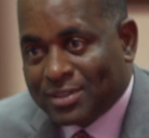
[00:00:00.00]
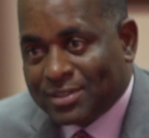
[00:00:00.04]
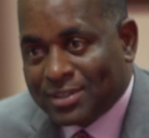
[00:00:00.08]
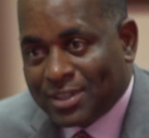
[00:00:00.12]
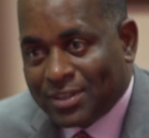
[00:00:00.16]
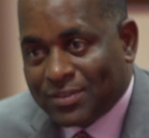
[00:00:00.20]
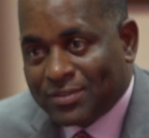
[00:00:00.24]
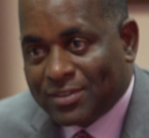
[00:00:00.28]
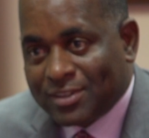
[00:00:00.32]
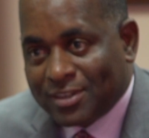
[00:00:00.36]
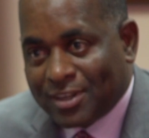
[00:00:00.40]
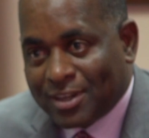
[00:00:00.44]

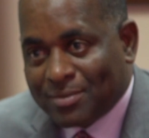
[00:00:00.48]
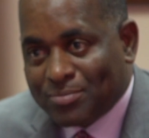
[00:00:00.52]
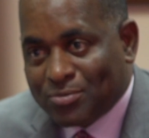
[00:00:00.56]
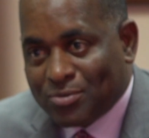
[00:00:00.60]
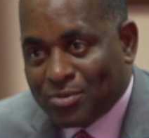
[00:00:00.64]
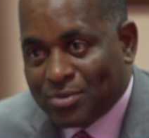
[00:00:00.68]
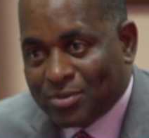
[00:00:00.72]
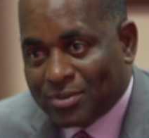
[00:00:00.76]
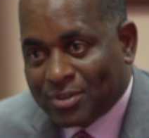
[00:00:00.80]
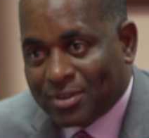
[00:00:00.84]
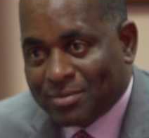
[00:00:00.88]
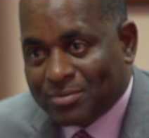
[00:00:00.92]
safety net
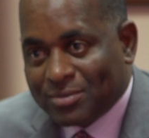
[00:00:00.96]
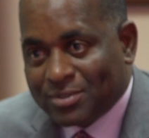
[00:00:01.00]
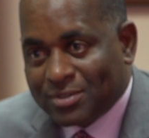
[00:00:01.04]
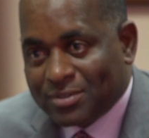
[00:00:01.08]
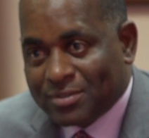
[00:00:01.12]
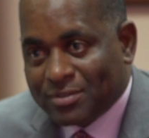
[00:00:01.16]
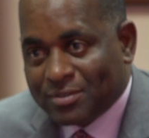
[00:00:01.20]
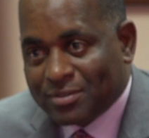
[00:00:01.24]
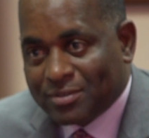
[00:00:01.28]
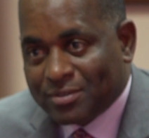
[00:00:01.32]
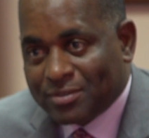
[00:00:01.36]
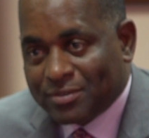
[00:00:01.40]

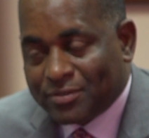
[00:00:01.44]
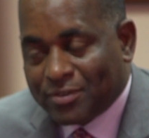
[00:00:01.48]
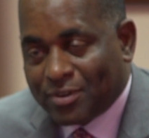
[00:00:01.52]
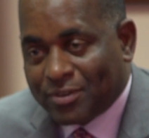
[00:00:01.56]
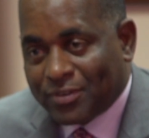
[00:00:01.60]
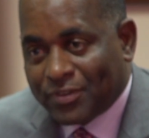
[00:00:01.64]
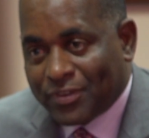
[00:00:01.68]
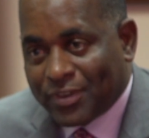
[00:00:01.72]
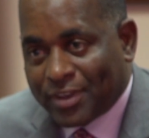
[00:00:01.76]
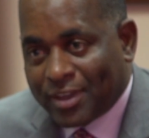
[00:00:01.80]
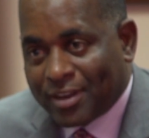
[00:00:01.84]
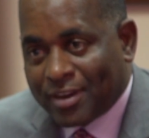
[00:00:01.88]
programs for
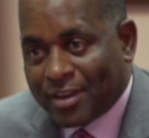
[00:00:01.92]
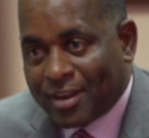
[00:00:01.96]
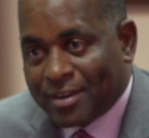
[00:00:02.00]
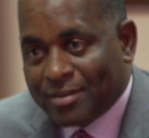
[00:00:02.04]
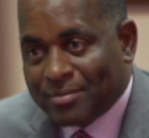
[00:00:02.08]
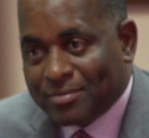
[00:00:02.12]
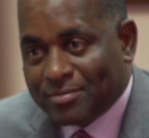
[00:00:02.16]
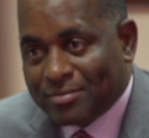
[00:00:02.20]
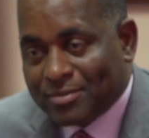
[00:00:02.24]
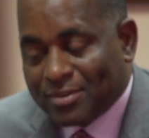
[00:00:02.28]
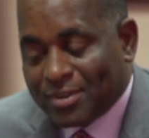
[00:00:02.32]
fear that